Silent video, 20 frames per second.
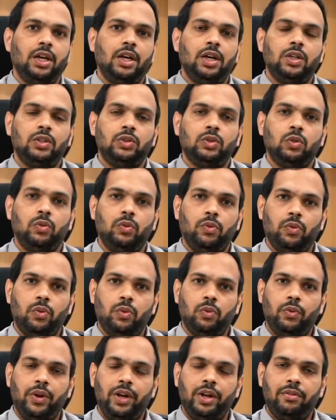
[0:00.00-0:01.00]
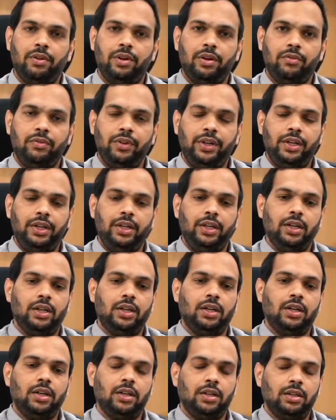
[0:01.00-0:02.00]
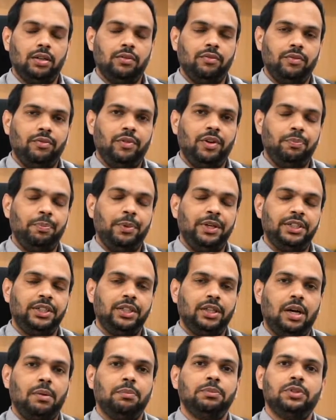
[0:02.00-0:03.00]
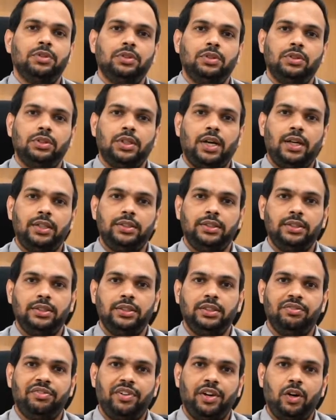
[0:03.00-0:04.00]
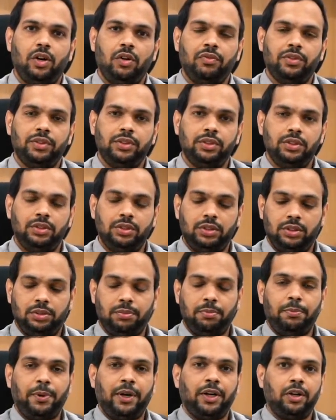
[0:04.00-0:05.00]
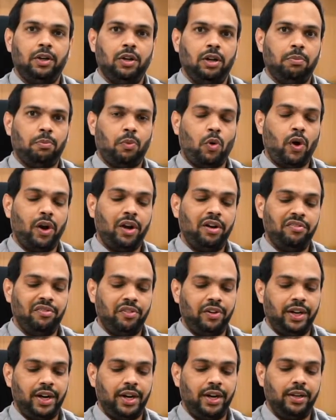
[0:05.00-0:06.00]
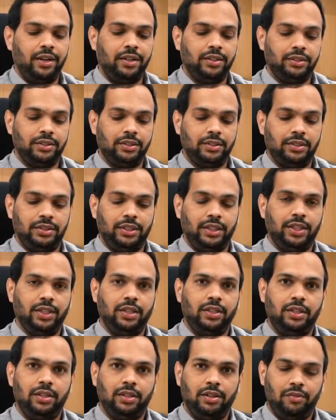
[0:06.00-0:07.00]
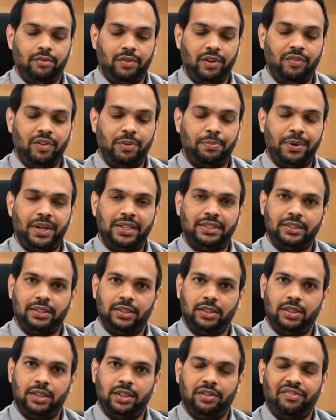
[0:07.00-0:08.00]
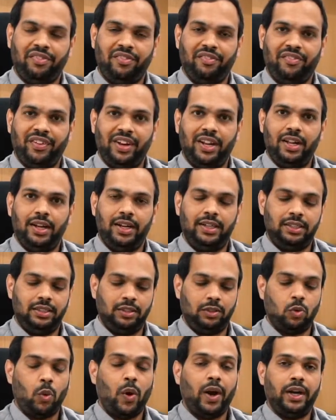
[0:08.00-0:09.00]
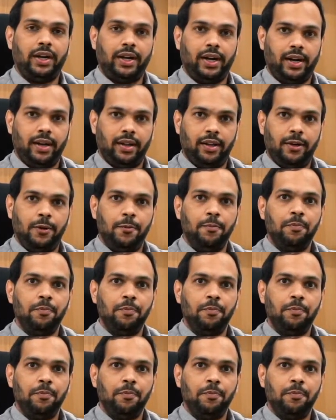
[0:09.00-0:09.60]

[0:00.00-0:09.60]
So whenever when a patient comes and sits in front of us, particular point for tenderness is here. When we press here, they feel it quite tender,